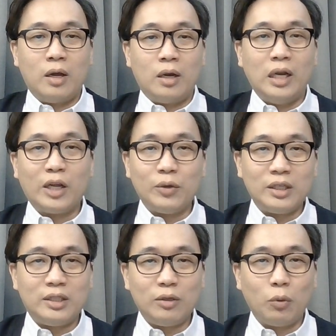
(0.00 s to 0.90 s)

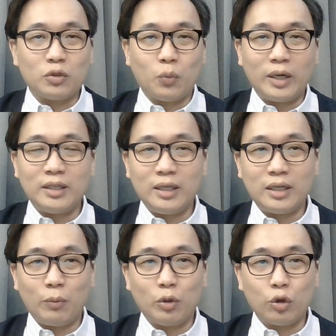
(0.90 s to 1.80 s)
Liquidity was one thing
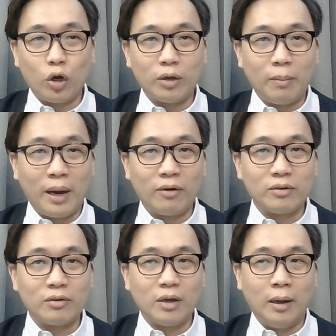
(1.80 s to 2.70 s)
that we talk
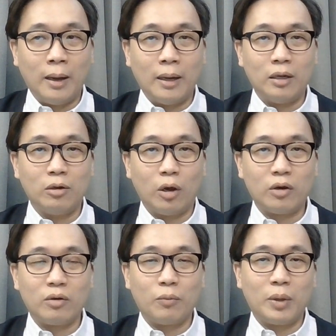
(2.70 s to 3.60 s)
about a
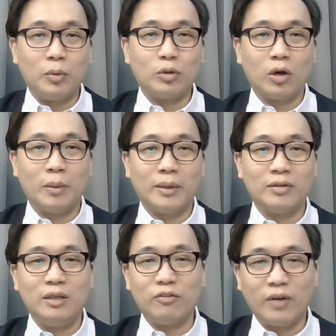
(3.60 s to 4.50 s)
lot when we talk about
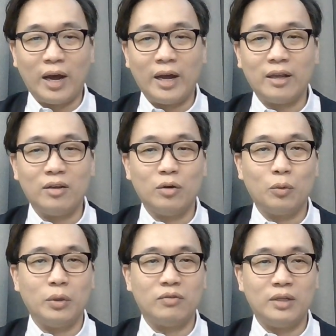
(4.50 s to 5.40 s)
DeFi.
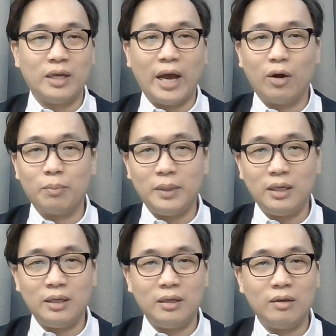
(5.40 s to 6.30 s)
With the
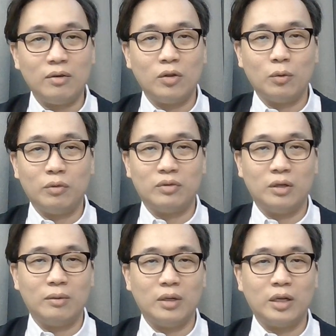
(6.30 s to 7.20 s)
LP, with
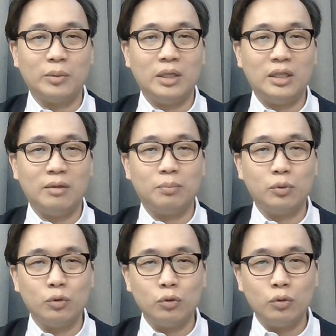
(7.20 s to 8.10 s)
the liquidity
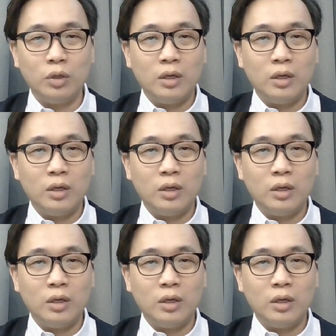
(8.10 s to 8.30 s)
pool.